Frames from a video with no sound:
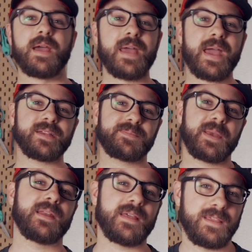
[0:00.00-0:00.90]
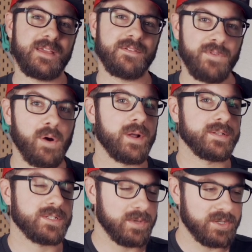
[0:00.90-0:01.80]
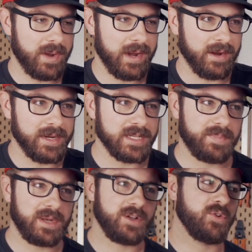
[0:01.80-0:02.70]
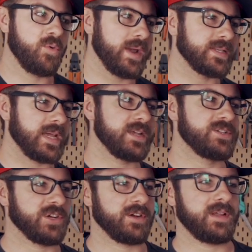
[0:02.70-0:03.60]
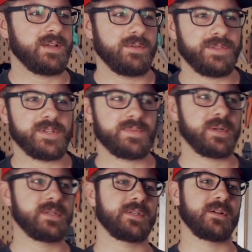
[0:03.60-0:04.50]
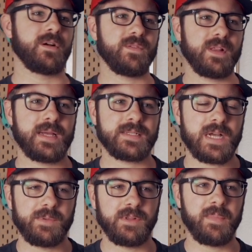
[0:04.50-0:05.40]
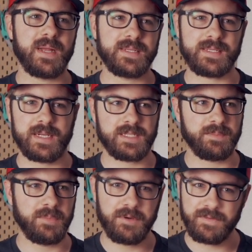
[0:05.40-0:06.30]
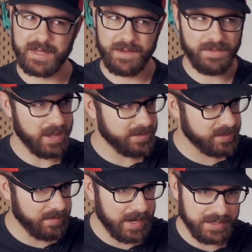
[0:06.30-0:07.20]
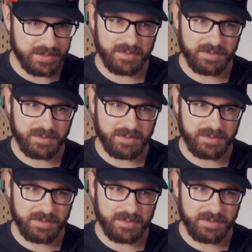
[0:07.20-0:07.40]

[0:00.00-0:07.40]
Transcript: And that has been the Voron Switchwire. It has been quite a journey with this printer over the last couple of months. It's moved 1,000 miles